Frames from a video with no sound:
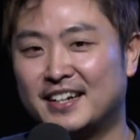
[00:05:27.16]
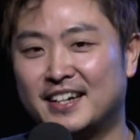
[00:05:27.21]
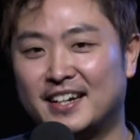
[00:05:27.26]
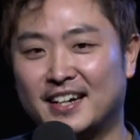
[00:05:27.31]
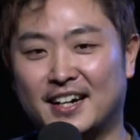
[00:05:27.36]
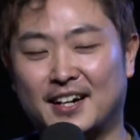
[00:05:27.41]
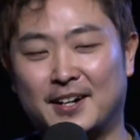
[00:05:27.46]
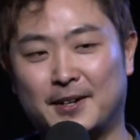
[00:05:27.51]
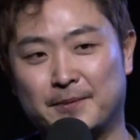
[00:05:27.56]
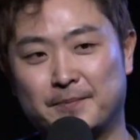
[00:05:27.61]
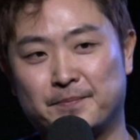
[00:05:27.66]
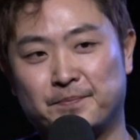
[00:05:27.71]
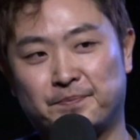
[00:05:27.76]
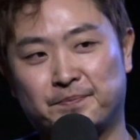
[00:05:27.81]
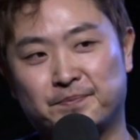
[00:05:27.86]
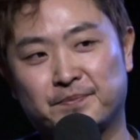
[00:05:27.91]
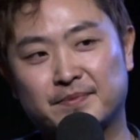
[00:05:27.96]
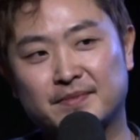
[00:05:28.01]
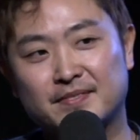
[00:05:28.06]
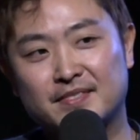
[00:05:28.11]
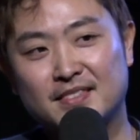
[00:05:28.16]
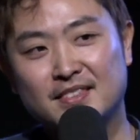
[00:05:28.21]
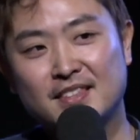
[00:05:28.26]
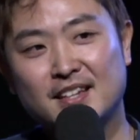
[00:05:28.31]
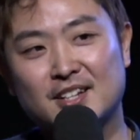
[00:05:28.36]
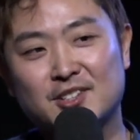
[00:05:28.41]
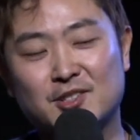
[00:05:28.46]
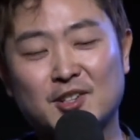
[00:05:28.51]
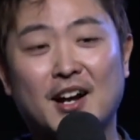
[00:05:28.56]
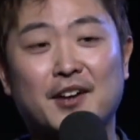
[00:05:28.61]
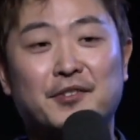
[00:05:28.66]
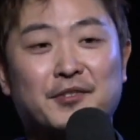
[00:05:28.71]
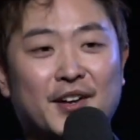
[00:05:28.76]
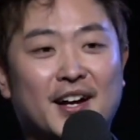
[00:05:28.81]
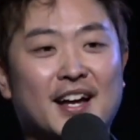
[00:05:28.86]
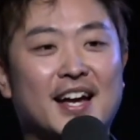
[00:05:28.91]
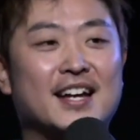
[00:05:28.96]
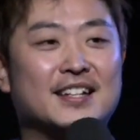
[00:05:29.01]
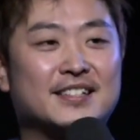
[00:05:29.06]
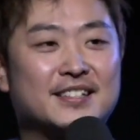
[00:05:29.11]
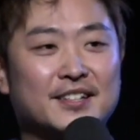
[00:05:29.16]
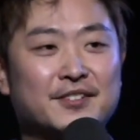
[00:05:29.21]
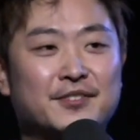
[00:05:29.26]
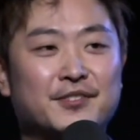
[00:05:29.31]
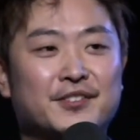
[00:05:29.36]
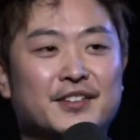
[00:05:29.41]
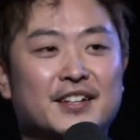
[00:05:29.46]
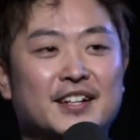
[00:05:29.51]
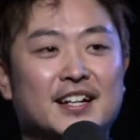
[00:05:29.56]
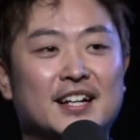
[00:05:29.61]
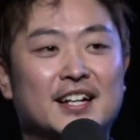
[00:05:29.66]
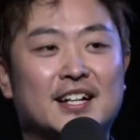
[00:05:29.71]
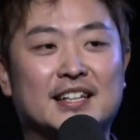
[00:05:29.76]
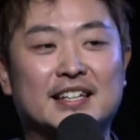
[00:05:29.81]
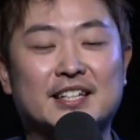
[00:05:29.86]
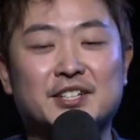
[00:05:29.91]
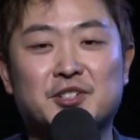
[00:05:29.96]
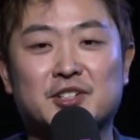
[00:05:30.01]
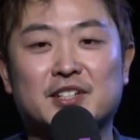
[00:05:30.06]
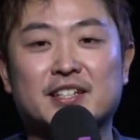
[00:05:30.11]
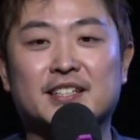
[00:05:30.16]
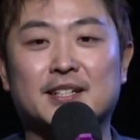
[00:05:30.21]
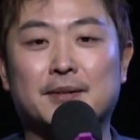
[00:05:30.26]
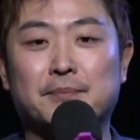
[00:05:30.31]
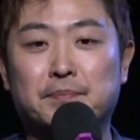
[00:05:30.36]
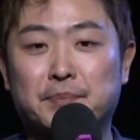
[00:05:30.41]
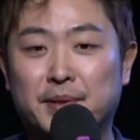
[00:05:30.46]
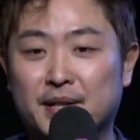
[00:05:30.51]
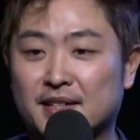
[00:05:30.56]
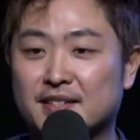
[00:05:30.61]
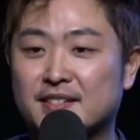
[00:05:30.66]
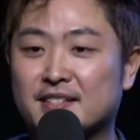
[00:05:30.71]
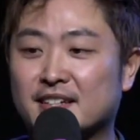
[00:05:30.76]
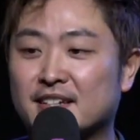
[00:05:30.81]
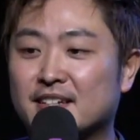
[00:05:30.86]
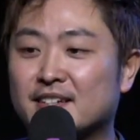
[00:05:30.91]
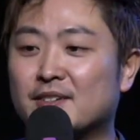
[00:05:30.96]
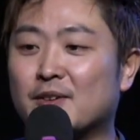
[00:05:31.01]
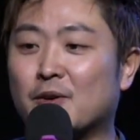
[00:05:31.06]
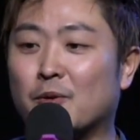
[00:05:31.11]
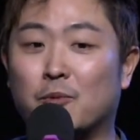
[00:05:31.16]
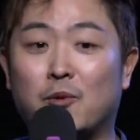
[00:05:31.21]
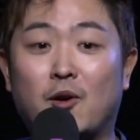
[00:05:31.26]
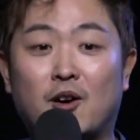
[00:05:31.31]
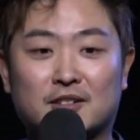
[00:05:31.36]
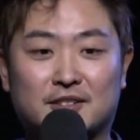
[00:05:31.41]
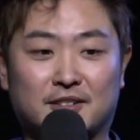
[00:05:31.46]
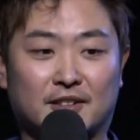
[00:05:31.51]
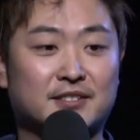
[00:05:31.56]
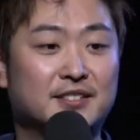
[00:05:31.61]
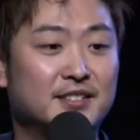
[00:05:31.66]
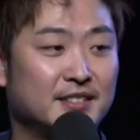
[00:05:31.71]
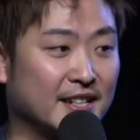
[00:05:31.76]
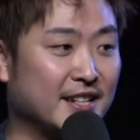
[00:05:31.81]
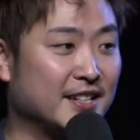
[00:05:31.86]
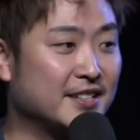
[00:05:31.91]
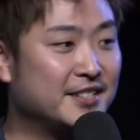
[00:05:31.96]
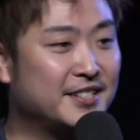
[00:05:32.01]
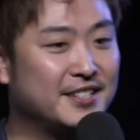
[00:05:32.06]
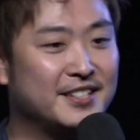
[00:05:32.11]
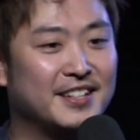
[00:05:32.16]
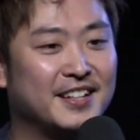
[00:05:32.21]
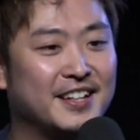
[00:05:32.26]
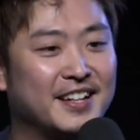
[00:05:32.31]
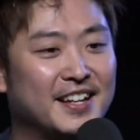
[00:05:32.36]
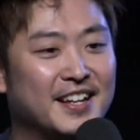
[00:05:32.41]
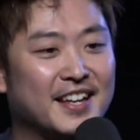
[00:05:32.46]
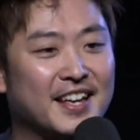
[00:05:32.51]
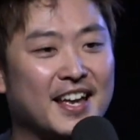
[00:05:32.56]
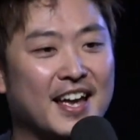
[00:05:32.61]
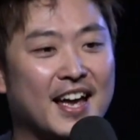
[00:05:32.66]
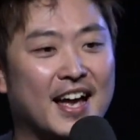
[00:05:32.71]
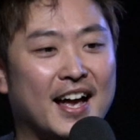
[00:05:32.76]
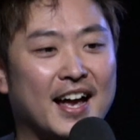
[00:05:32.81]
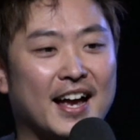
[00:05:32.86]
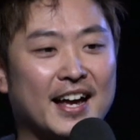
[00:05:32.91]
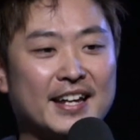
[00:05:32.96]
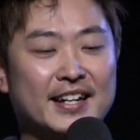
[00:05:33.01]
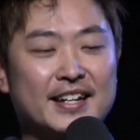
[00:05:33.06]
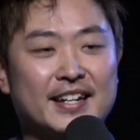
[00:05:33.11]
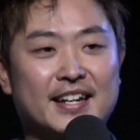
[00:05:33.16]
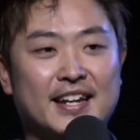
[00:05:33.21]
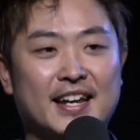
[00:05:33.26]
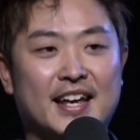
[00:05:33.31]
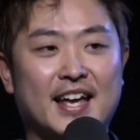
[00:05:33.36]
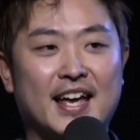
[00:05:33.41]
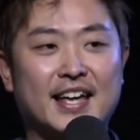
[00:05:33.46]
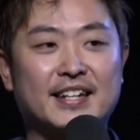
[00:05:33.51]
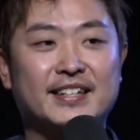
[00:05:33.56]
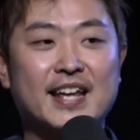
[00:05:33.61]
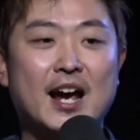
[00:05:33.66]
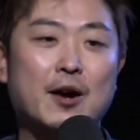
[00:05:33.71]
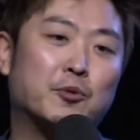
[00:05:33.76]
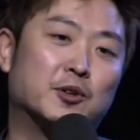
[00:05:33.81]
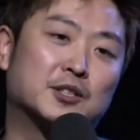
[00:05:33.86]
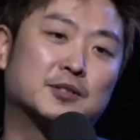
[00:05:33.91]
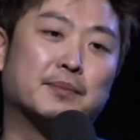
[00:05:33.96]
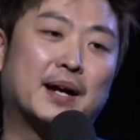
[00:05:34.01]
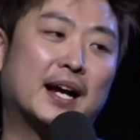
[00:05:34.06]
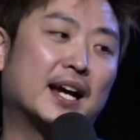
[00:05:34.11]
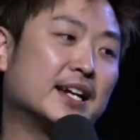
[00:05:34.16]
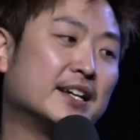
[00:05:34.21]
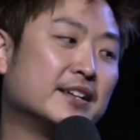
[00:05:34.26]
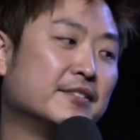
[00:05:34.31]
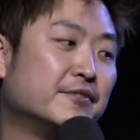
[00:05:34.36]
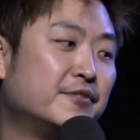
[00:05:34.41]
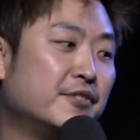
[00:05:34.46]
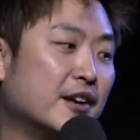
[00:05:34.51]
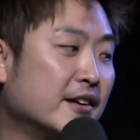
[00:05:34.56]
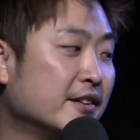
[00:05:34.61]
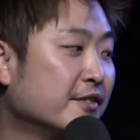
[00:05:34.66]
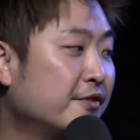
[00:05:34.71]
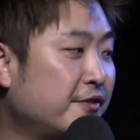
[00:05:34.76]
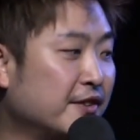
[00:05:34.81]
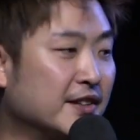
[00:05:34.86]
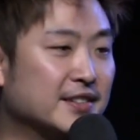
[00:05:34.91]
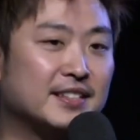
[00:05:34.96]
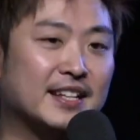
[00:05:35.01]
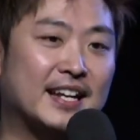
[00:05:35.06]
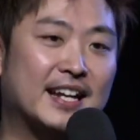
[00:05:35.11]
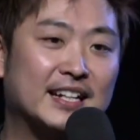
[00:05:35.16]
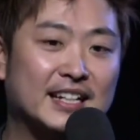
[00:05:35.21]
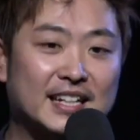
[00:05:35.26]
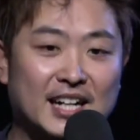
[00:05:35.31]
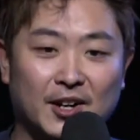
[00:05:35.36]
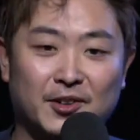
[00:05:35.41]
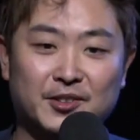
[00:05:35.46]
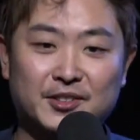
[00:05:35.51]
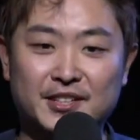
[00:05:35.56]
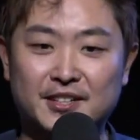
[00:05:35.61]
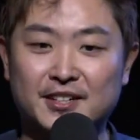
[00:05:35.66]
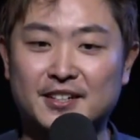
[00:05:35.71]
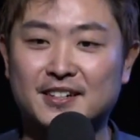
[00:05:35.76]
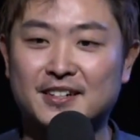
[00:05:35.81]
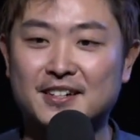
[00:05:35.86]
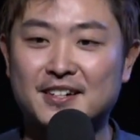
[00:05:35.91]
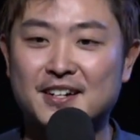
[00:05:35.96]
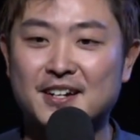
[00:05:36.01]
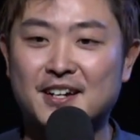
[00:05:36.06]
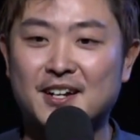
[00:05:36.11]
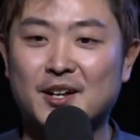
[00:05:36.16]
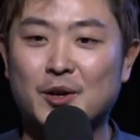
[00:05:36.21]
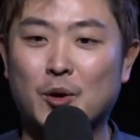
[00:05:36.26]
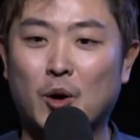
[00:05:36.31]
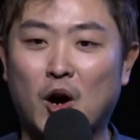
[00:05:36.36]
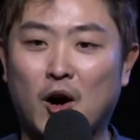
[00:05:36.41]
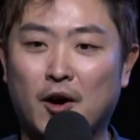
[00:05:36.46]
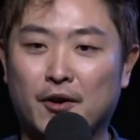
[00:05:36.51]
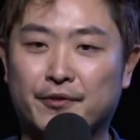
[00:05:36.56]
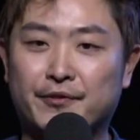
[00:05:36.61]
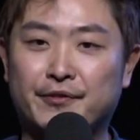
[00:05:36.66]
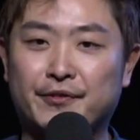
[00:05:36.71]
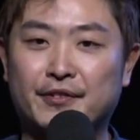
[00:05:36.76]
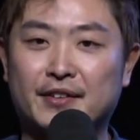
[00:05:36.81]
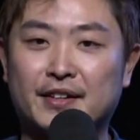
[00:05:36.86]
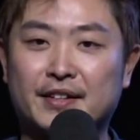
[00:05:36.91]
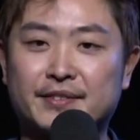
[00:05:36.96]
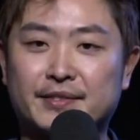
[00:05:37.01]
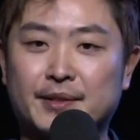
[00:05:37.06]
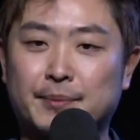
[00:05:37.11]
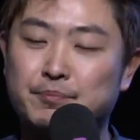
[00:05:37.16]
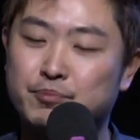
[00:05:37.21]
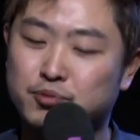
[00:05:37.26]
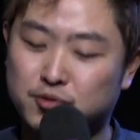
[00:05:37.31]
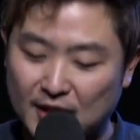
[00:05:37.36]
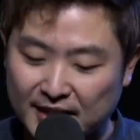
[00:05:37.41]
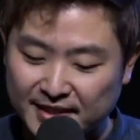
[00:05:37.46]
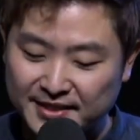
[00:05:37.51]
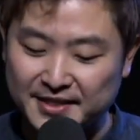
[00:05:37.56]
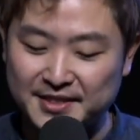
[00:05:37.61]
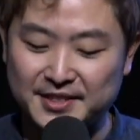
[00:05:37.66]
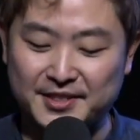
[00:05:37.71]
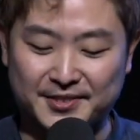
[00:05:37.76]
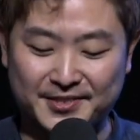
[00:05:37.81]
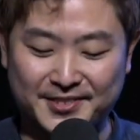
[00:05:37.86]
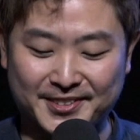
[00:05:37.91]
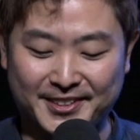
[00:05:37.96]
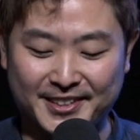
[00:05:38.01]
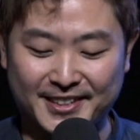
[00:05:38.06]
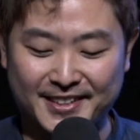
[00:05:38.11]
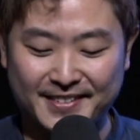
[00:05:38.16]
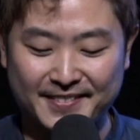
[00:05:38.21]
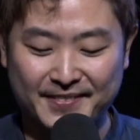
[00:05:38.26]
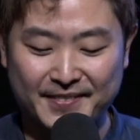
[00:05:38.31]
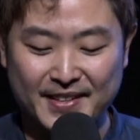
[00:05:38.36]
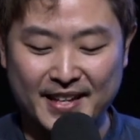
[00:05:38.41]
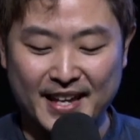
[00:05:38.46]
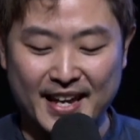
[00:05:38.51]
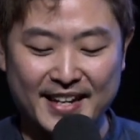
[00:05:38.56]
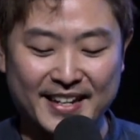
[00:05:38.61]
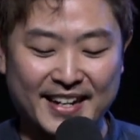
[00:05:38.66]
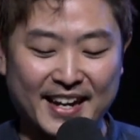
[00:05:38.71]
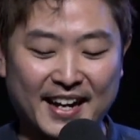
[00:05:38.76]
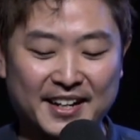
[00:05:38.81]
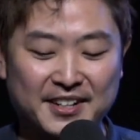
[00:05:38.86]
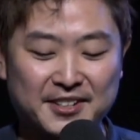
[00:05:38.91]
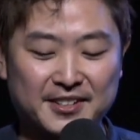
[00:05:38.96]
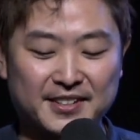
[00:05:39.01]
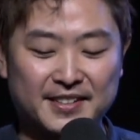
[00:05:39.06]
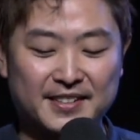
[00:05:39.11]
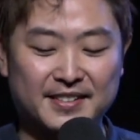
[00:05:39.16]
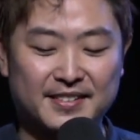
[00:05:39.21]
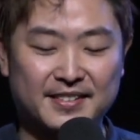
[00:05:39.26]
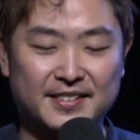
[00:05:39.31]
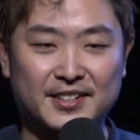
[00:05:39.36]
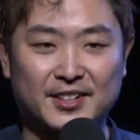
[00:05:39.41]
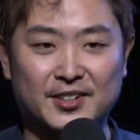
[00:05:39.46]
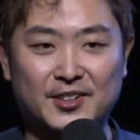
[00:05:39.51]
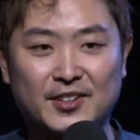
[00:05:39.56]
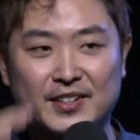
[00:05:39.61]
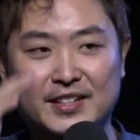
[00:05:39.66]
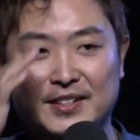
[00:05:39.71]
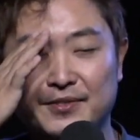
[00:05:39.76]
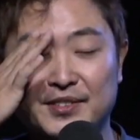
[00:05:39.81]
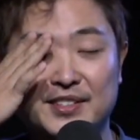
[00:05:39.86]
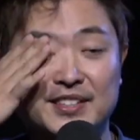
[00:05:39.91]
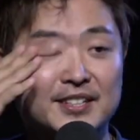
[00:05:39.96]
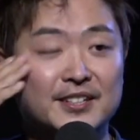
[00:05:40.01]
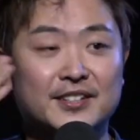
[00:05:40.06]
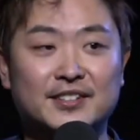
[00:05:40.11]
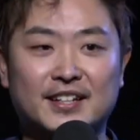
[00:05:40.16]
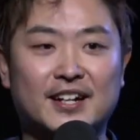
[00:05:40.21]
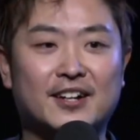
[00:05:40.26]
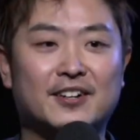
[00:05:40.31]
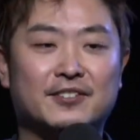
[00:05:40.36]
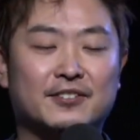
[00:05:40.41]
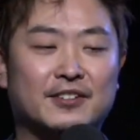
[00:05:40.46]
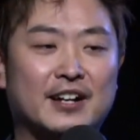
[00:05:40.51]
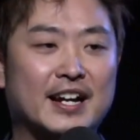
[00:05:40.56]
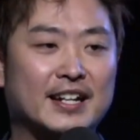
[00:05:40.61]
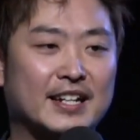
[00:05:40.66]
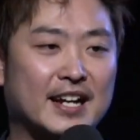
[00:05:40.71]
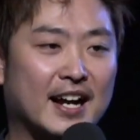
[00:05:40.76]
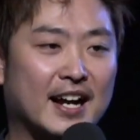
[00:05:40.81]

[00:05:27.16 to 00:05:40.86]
So I felt as if literally the person walked on stage. And that was my very first encounter of the presence of God. And I could, you know, even till now, right,